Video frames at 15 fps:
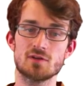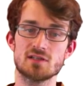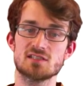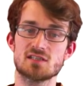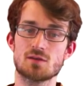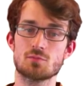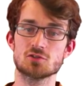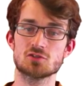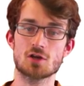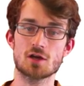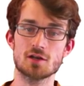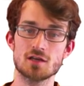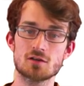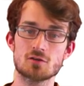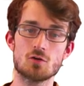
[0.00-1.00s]
which is a
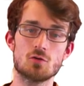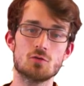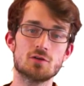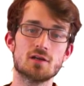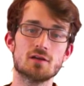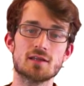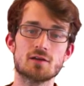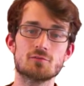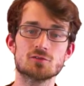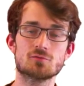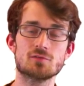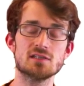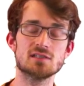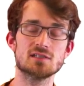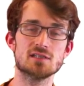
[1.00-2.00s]
bosonic code that
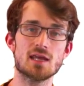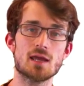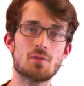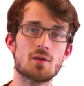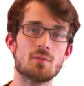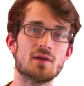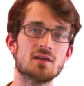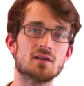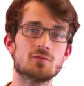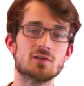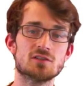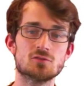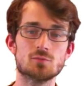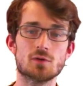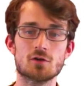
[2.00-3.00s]
was recently implemented
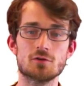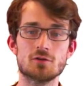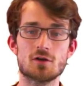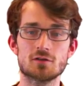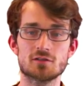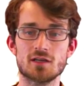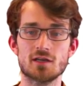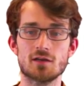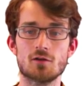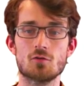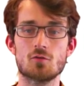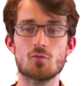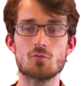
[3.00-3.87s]
with superconducting